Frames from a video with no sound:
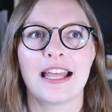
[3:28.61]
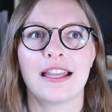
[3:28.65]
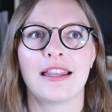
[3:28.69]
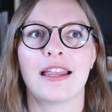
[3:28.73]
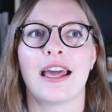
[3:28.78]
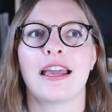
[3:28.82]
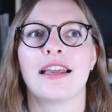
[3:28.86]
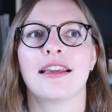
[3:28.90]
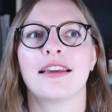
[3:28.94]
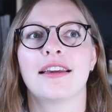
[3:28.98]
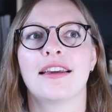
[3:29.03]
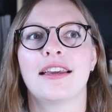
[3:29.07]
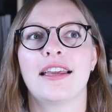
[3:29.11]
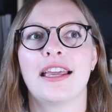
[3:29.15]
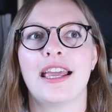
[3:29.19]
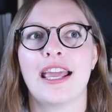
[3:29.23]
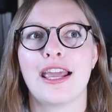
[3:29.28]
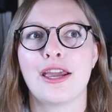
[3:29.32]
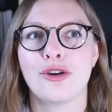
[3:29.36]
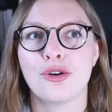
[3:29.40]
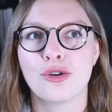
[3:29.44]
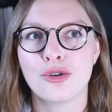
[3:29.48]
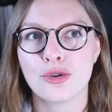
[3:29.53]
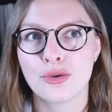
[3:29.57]
like
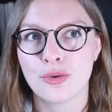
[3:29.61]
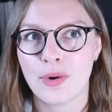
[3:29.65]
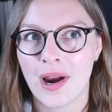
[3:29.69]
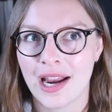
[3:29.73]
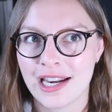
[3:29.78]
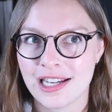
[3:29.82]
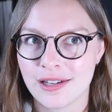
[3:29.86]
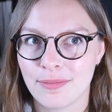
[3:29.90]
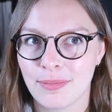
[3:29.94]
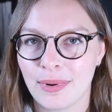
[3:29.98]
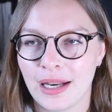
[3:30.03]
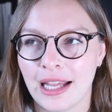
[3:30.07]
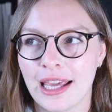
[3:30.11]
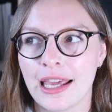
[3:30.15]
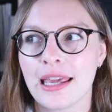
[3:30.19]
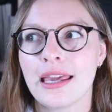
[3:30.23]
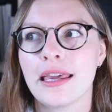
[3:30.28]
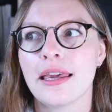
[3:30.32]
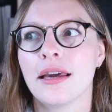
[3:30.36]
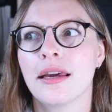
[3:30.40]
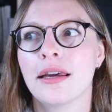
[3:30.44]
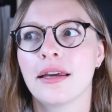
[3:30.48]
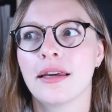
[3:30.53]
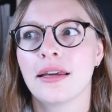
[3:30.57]

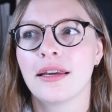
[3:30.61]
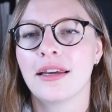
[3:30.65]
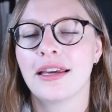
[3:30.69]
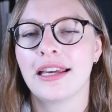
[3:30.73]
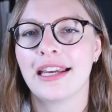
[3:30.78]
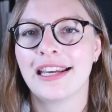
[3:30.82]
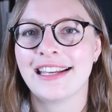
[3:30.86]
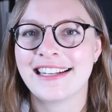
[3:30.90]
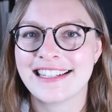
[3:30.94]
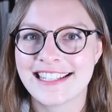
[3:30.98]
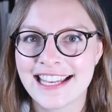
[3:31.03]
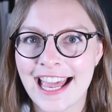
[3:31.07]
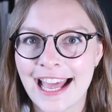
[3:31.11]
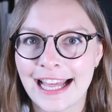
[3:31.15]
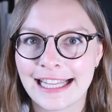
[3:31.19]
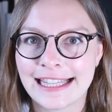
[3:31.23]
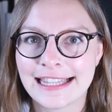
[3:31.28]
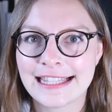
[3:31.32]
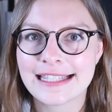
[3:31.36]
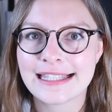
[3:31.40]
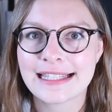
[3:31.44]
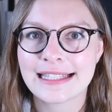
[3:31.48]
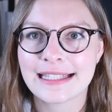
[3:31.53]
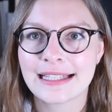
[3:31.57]
incredibly
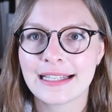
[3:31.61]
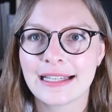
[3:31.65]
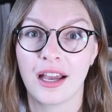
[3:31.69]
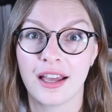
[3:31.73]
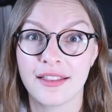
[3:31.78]
intense.